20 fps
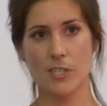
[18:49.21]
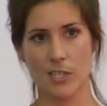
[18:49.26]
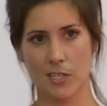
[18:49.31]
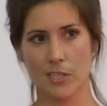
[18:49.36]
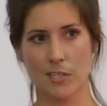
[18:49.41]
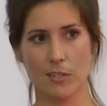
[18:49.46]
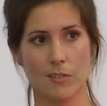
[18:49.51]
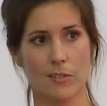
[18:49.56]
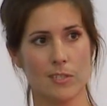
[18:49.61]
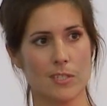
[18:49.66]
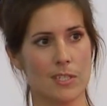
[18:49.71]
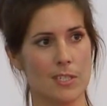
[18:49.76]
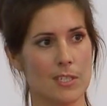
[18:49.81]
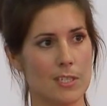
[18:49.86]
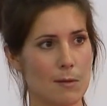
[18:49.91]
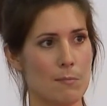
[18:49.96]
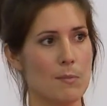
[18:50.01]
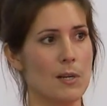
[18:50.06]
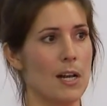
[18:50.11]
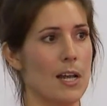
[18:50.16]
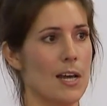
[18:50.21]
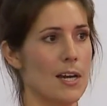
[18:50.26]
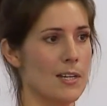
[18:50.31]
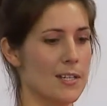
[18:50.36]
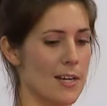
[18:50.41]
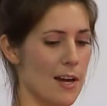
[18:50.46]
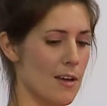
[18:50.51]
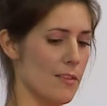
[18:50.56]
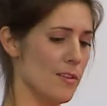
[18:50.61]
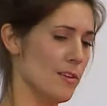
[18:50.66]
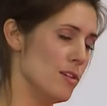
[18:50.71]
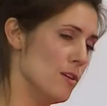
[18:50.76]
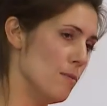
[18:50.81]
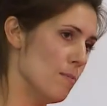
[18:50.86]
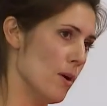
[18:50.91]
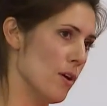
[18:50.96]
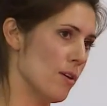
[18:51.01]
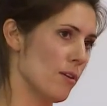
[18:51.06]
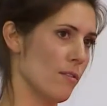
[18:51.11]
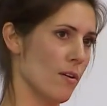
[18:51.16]
tissues to stimulate either new
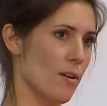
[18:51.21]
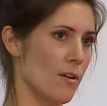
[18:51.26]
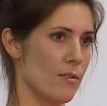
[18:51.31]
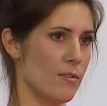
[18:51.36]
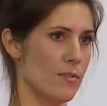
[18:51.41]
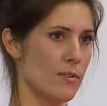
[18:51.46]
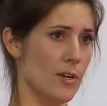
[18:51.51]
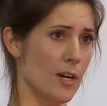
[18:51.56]
bone growth,